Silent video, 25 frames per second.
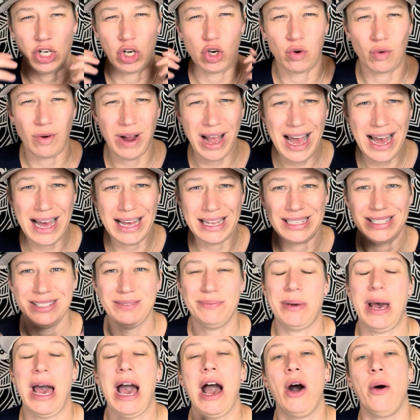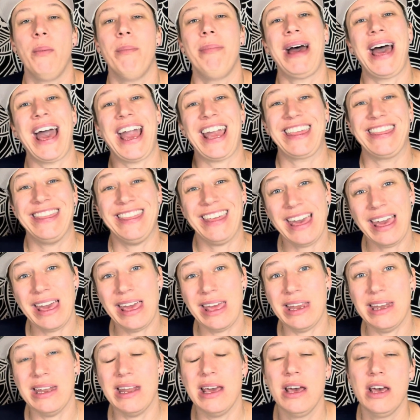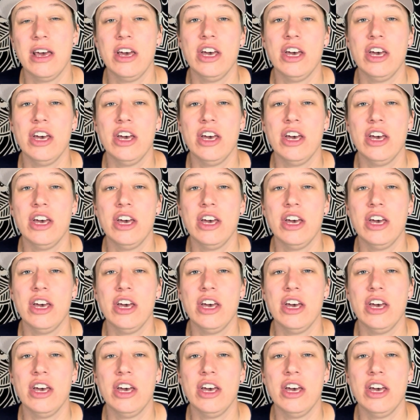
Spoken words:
grasp how back then